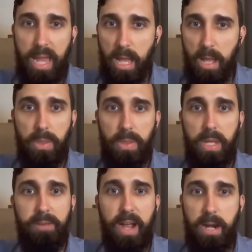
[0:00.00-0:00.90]
health,
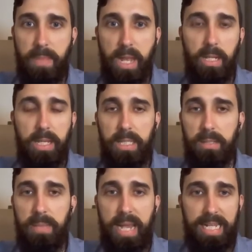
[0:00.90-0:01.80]

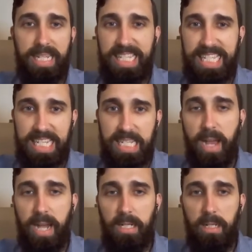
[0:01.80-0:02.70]
environmentalism, and disease
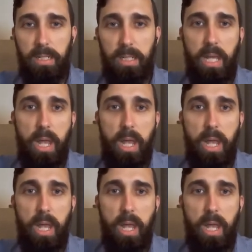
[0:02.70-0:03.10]
vectors,